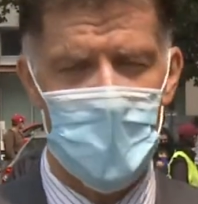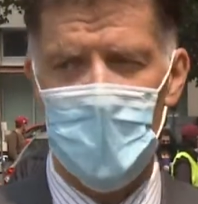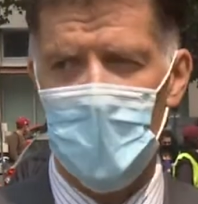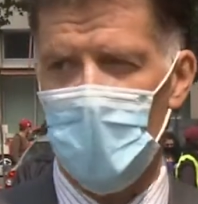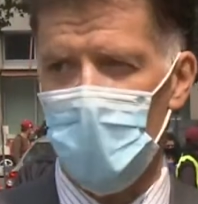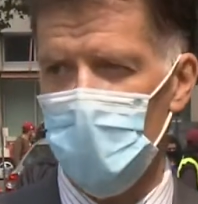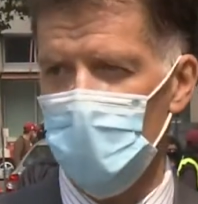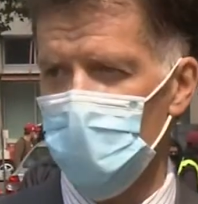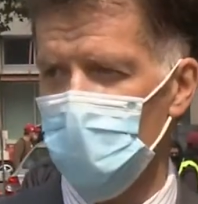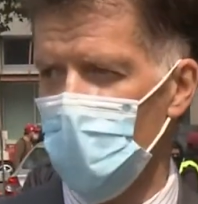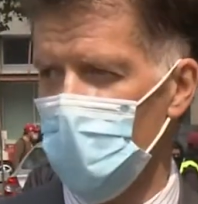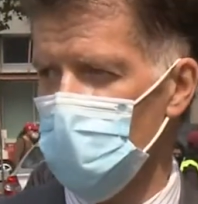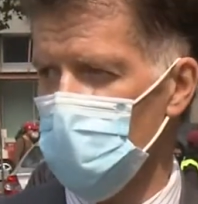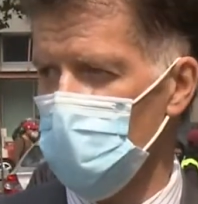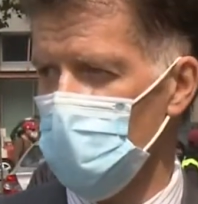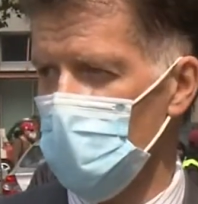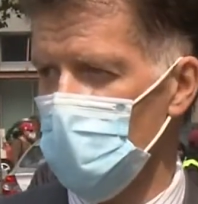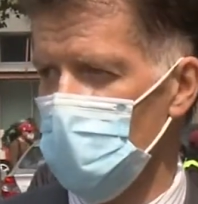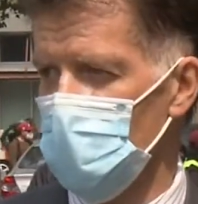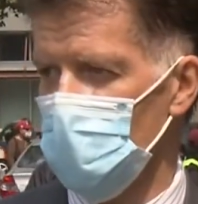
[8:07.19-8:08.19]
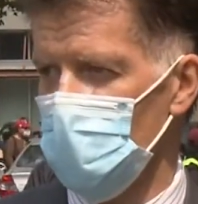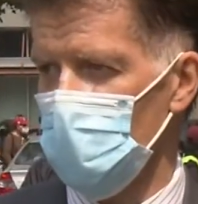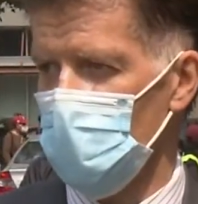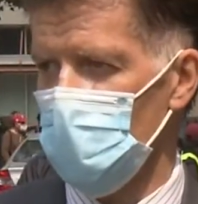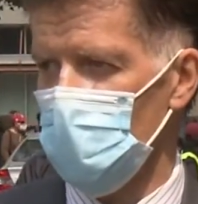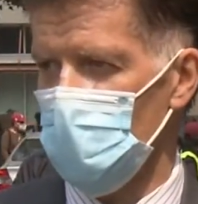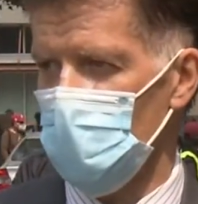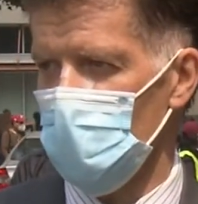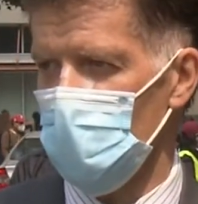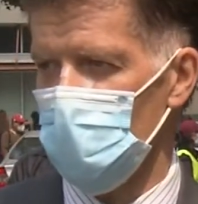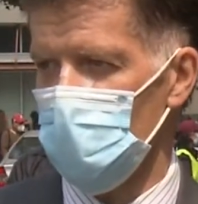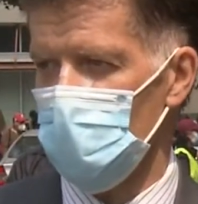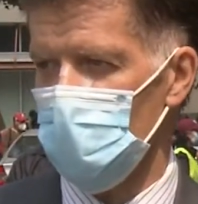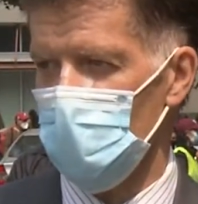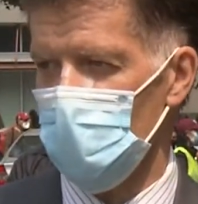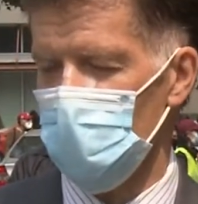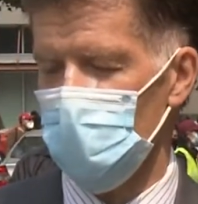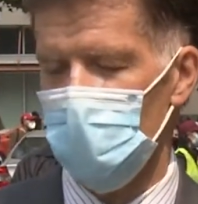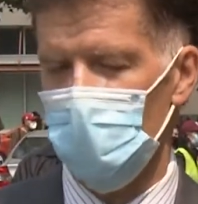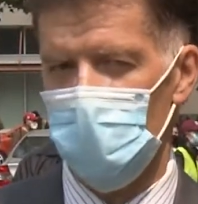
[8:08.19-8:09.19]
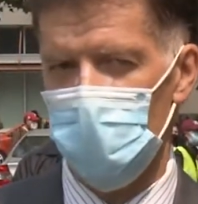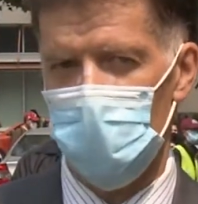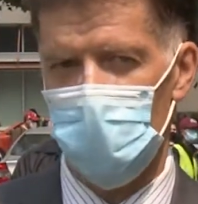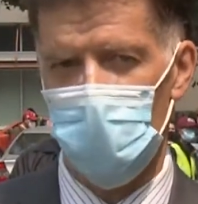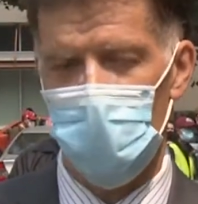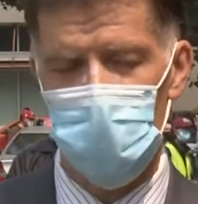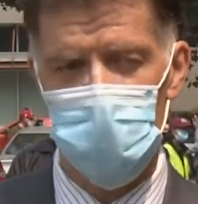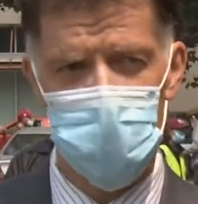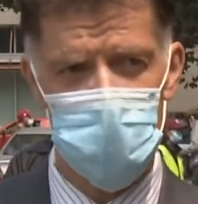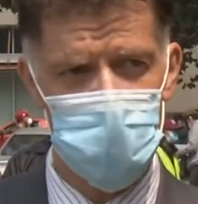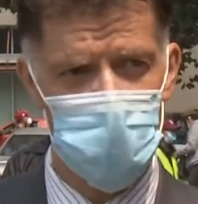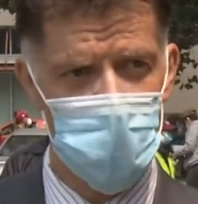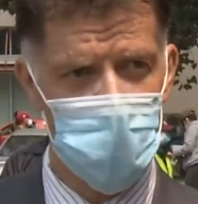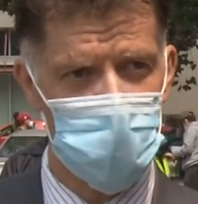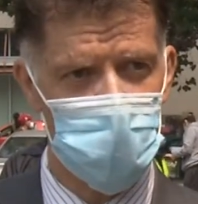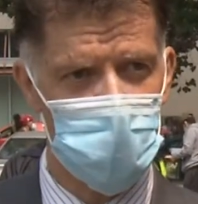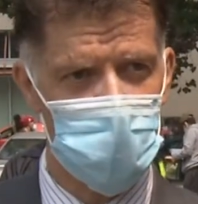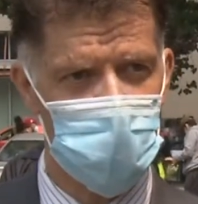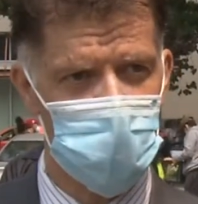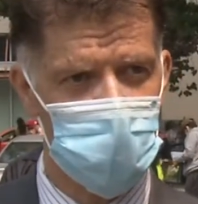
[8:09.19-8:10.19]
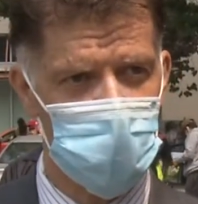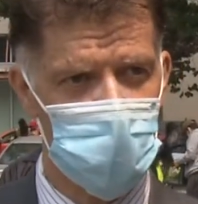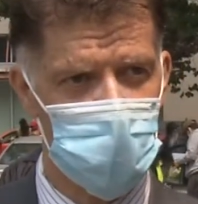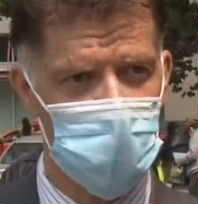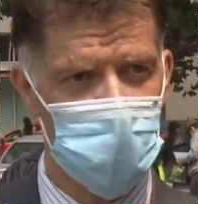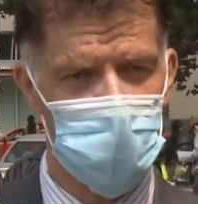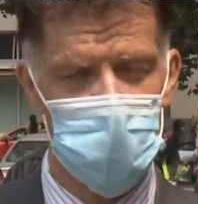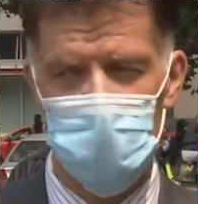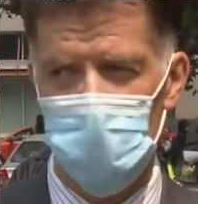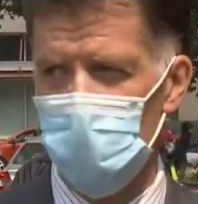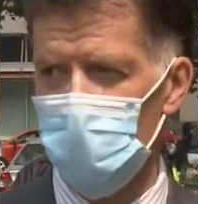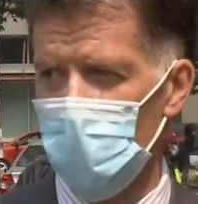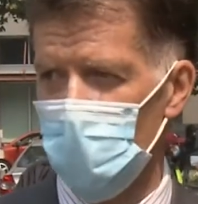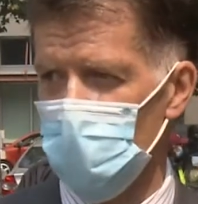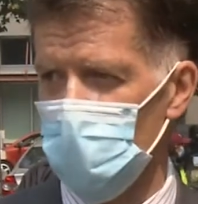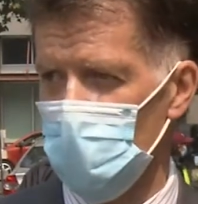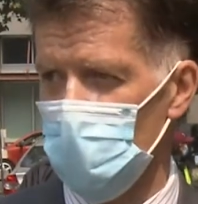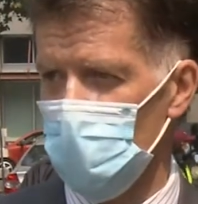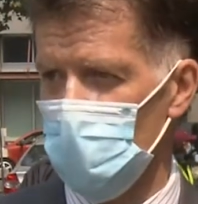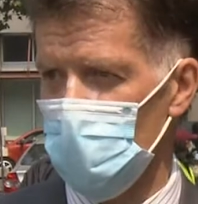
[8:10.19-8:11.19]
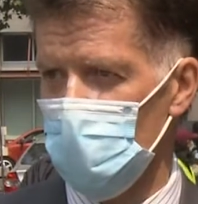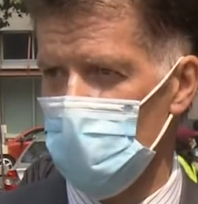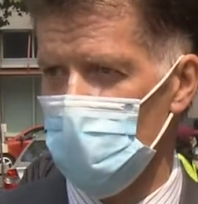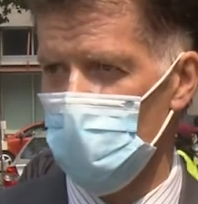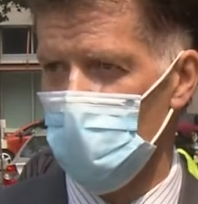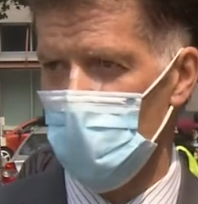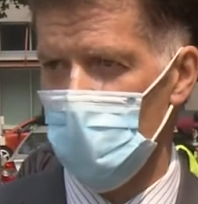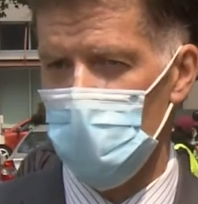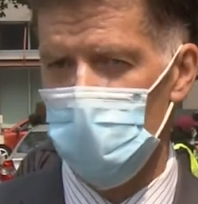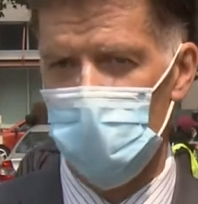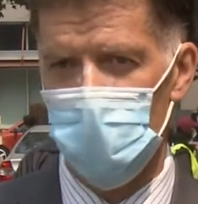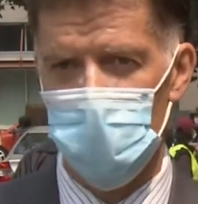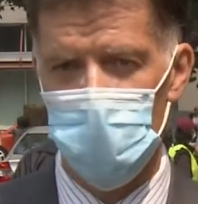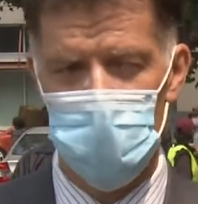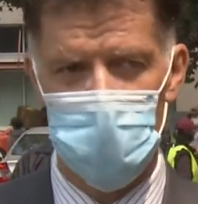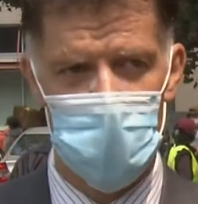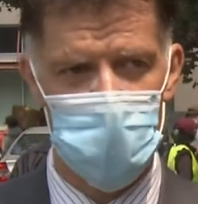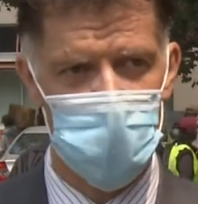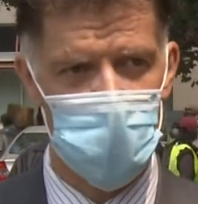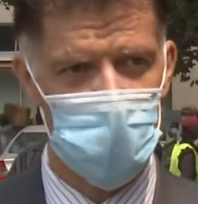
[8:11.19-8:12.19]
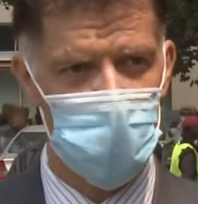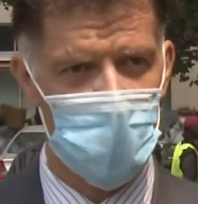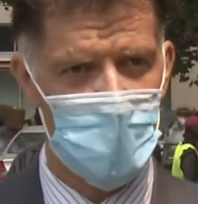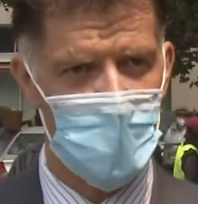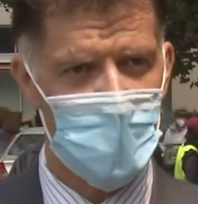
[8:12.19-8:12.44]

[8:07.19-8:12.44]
Our investments in the health department for this new budget year, Mayor Breed's budget,